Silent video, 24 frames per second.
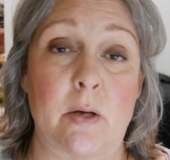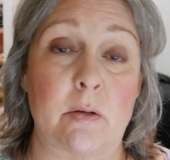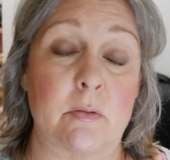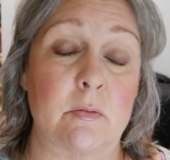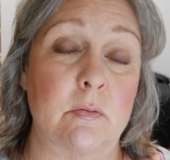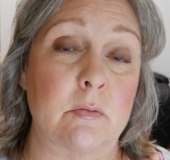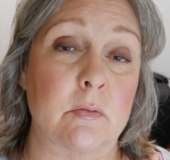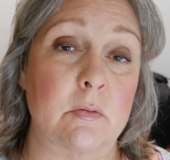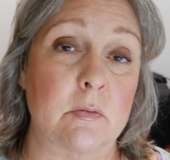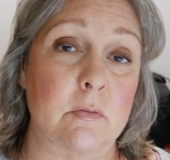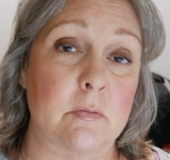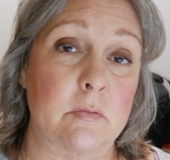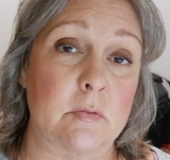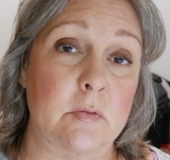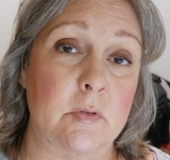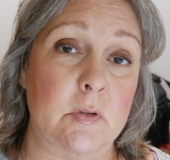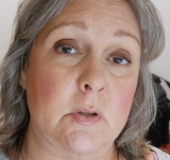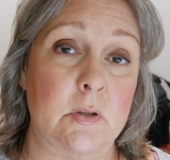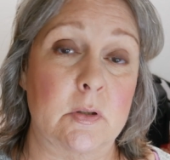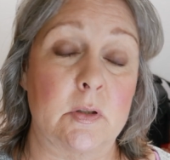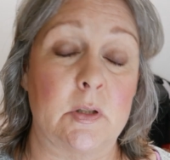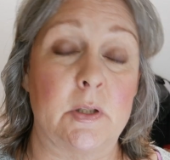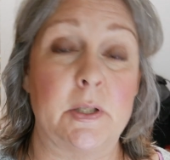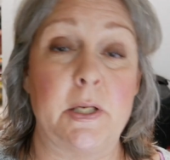and then
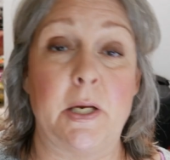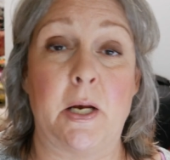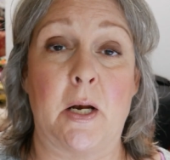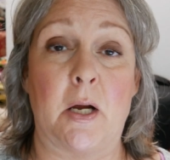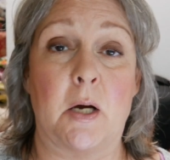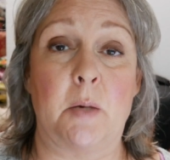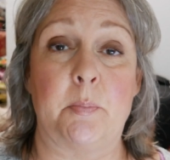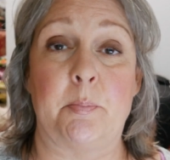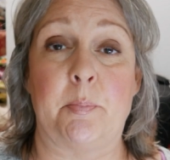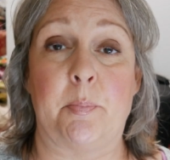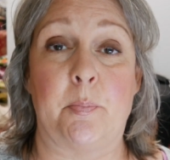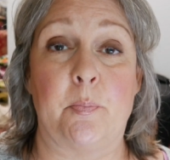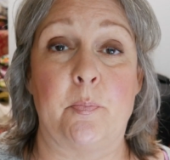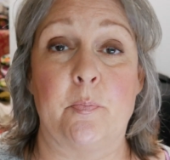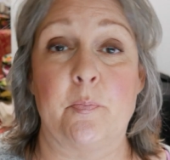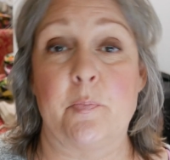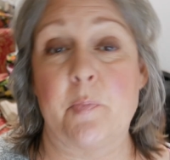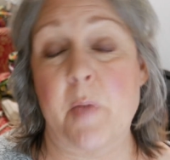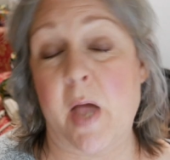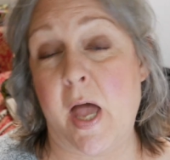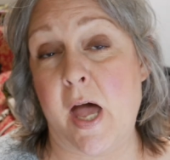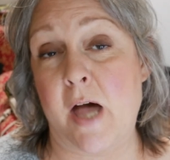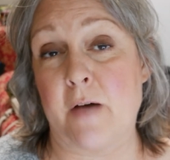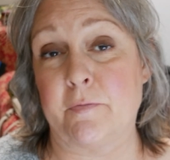cleanup
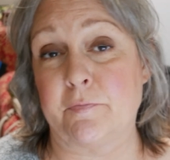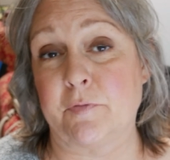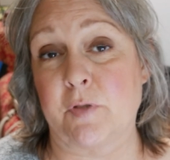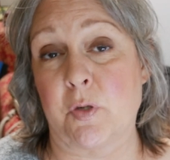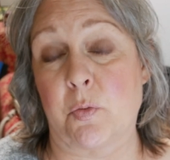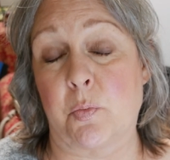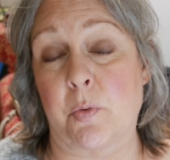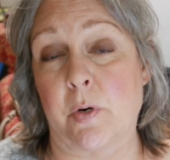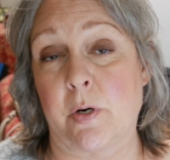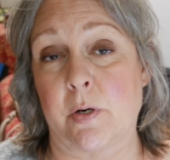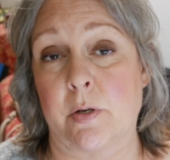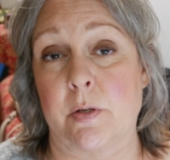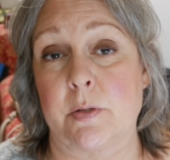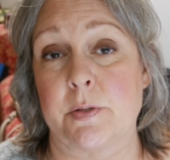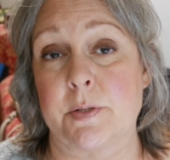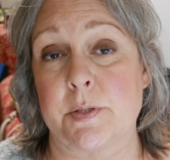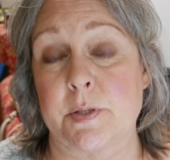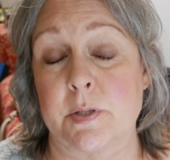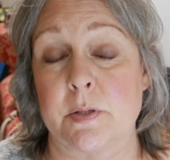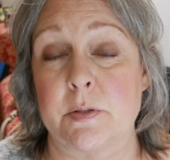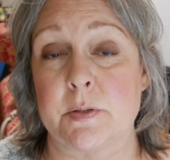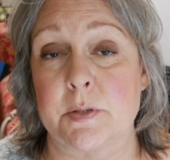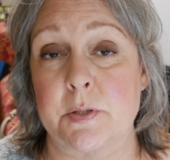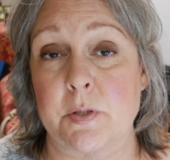
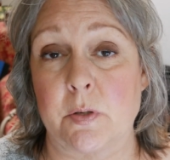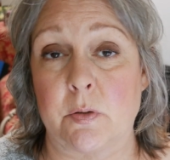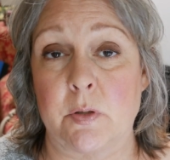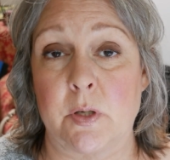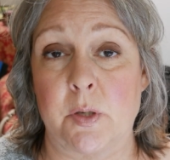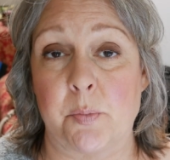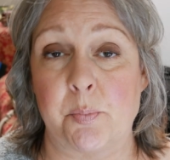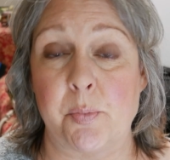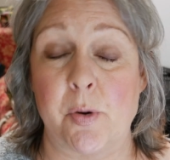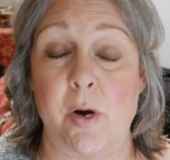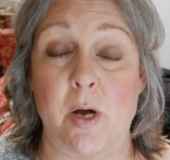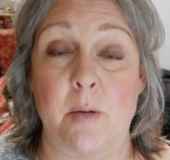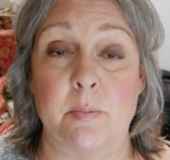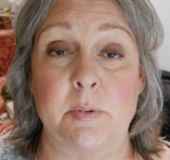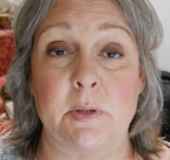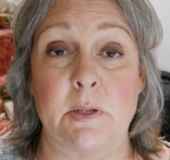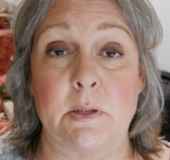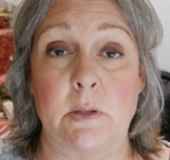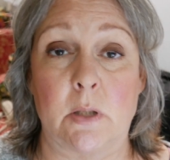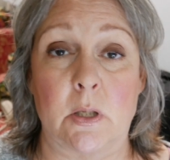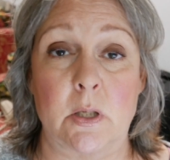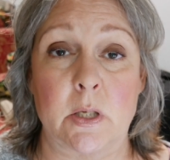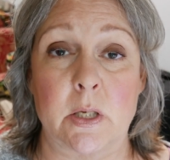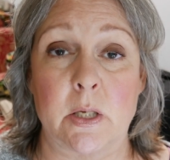afterwards, and so you're
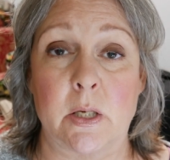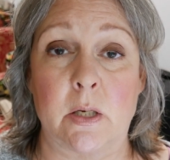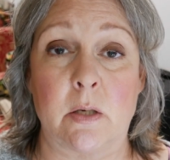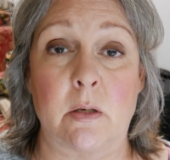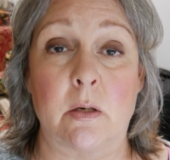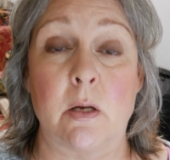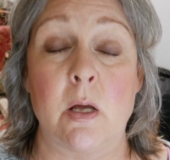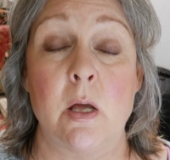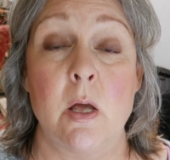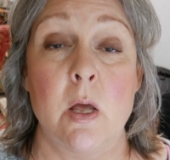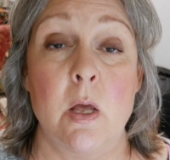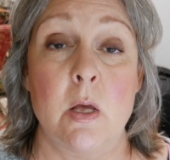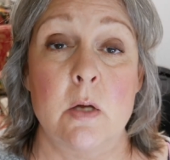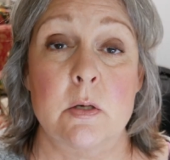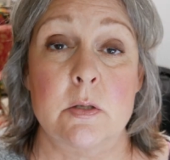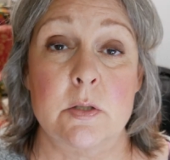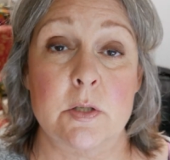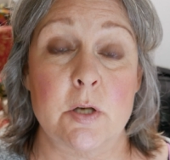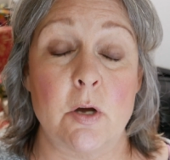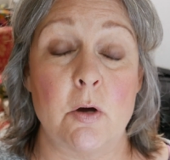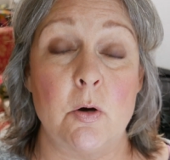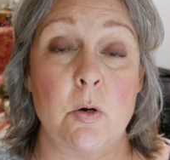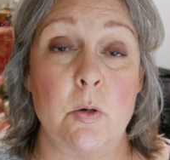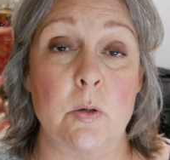probably looking
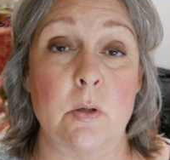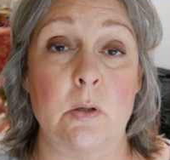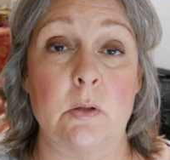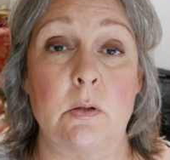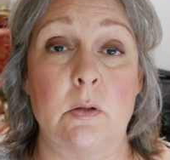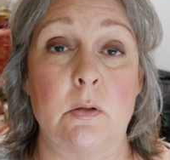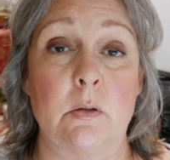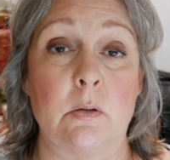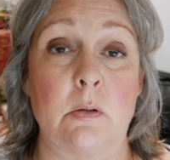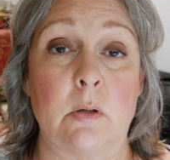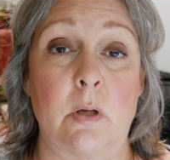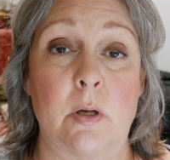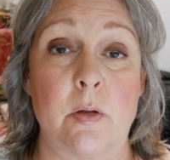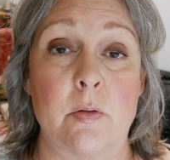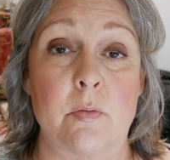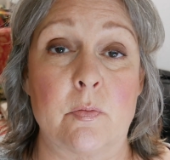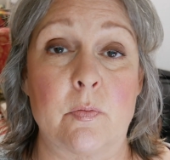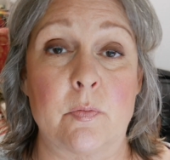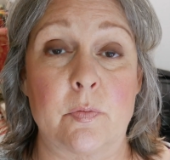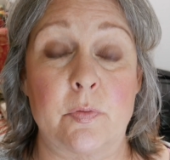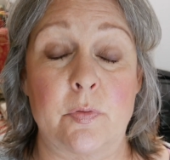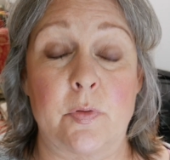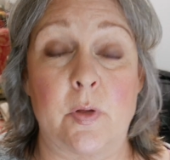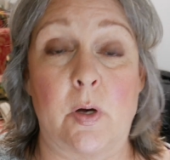
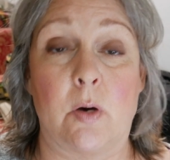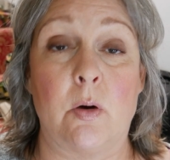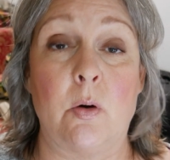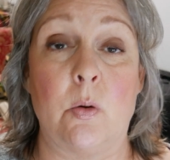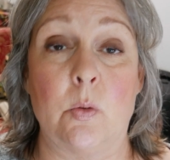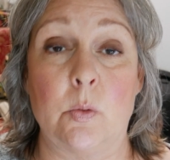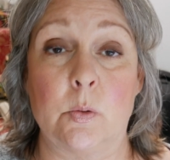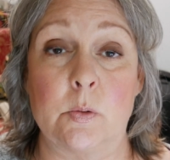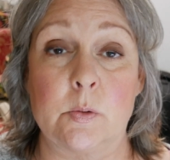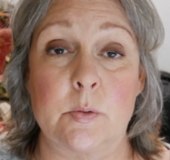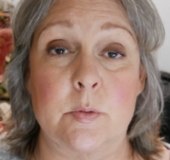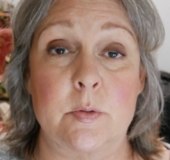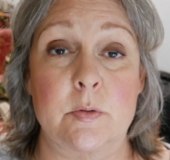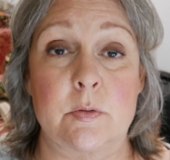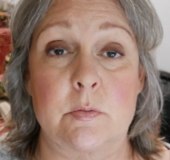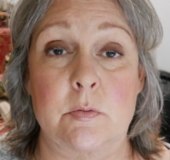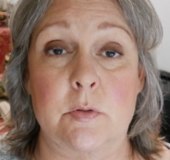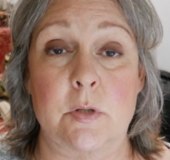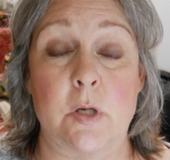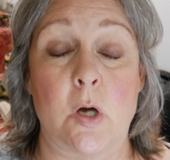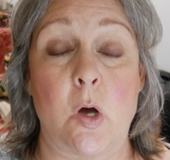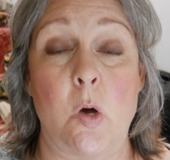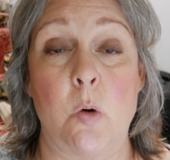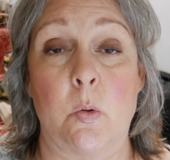total, the whole
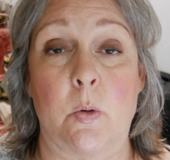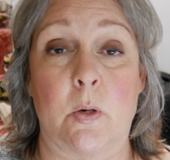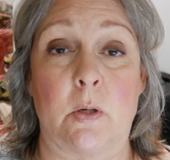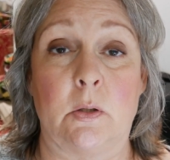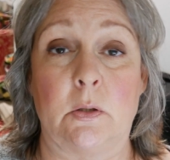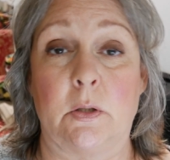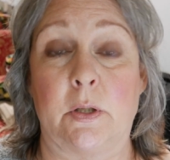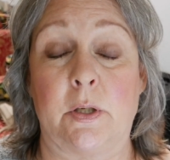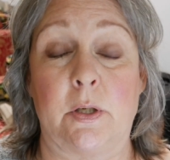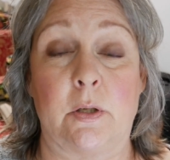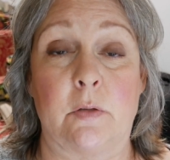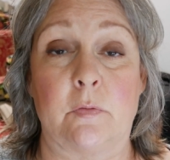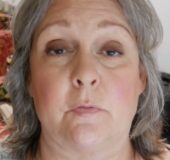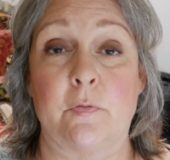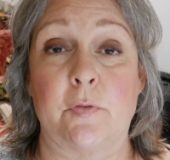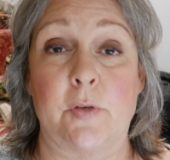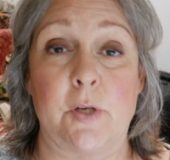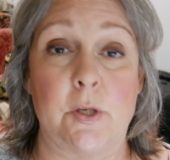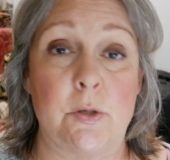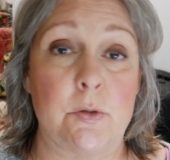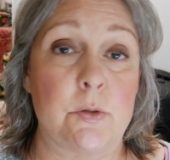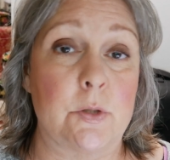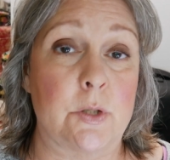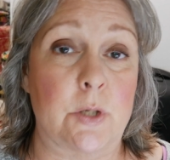total
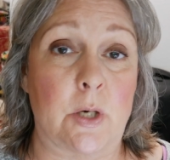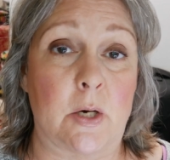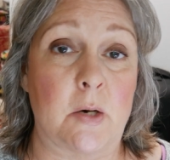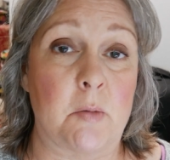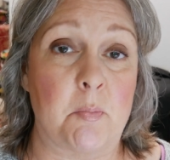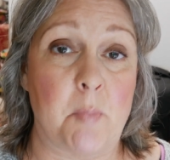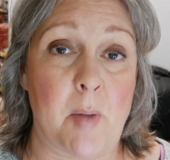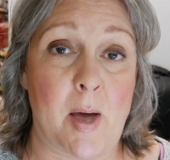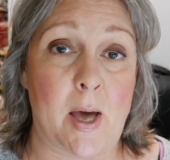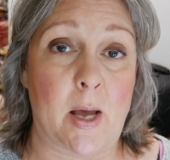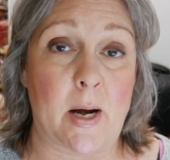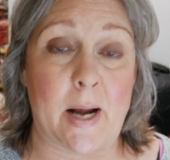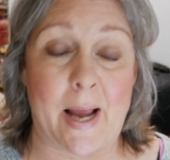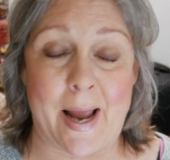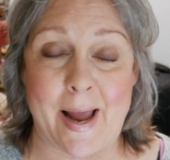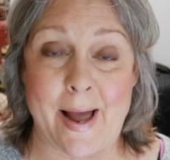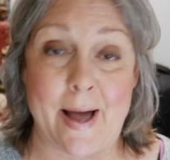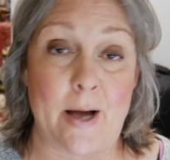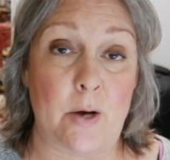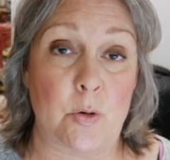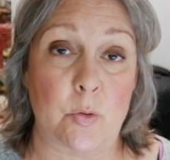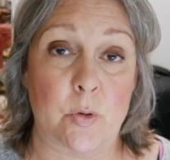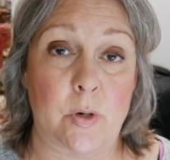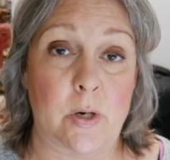infusion,
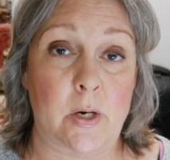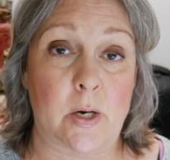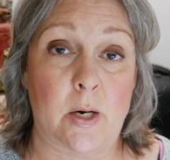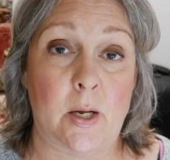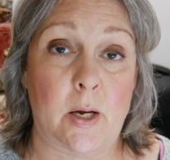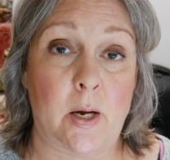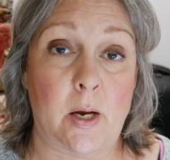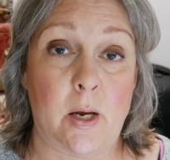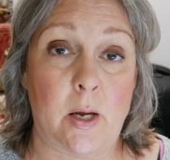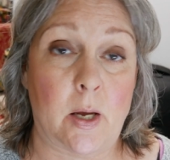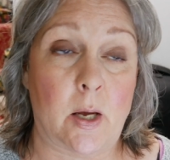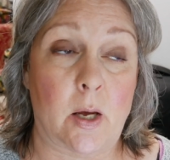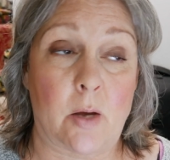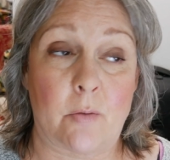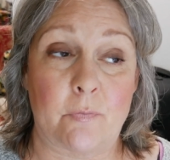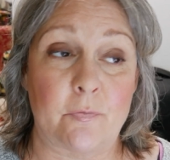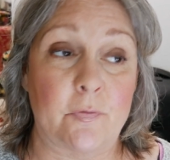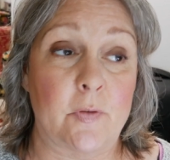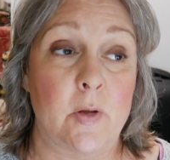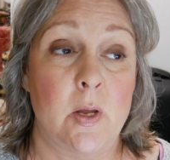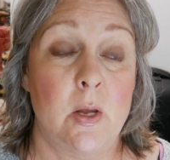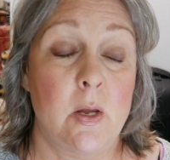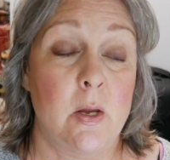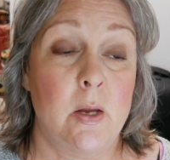about an hour and a
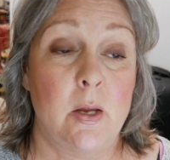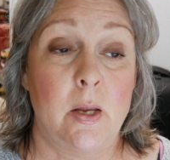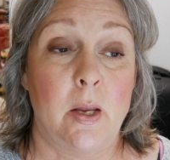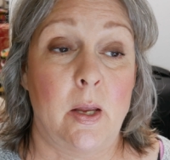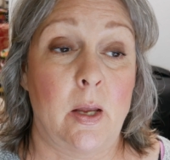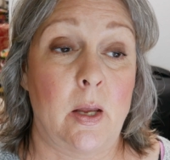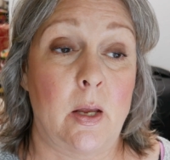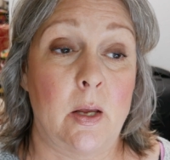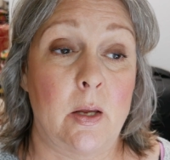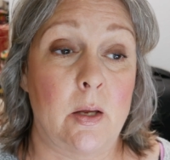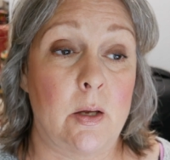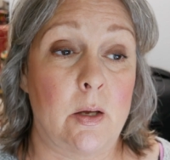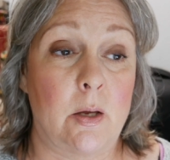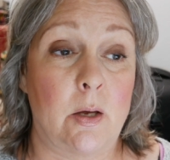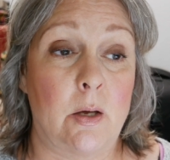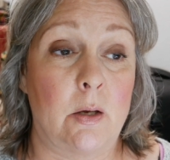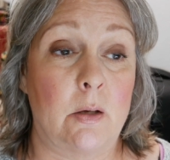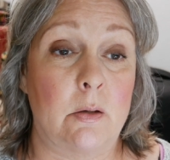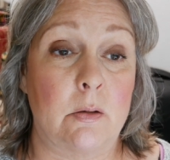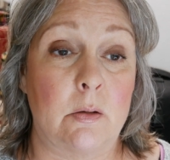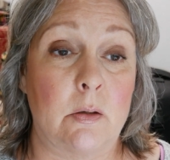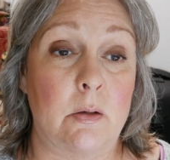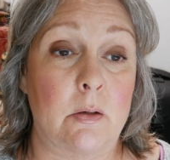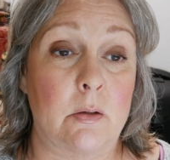half.
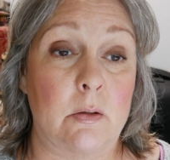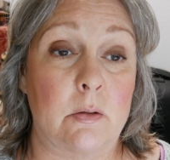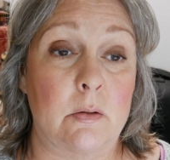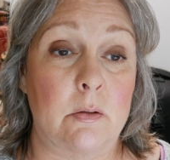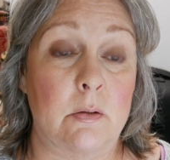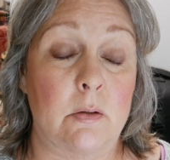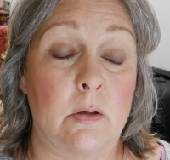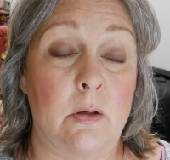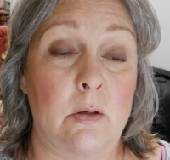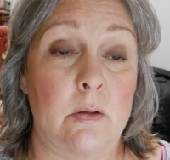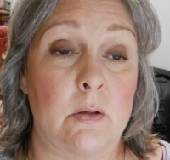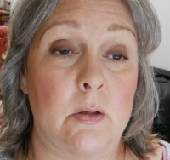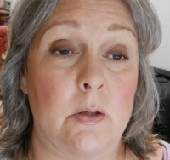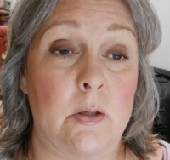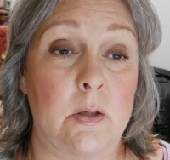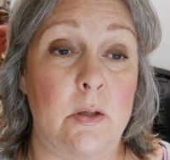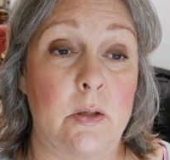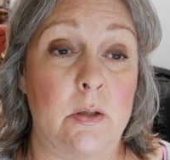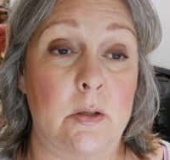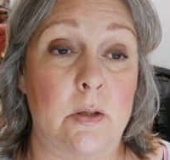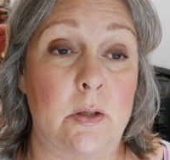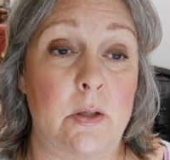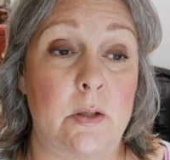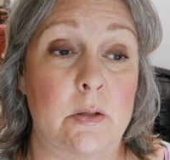And
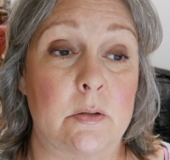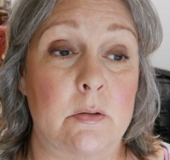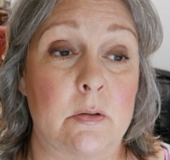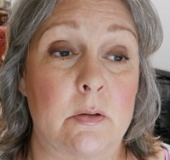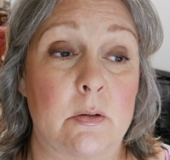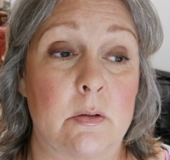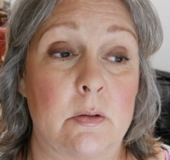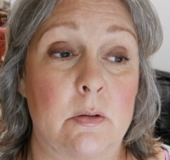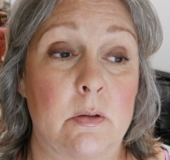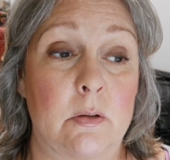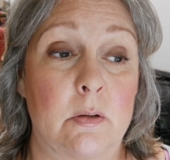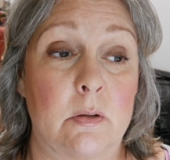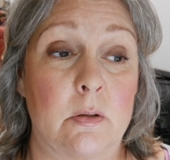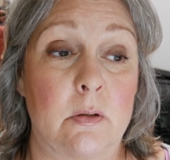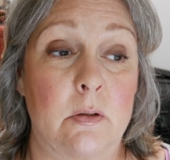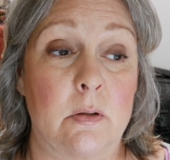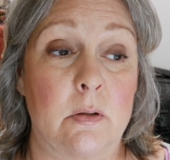it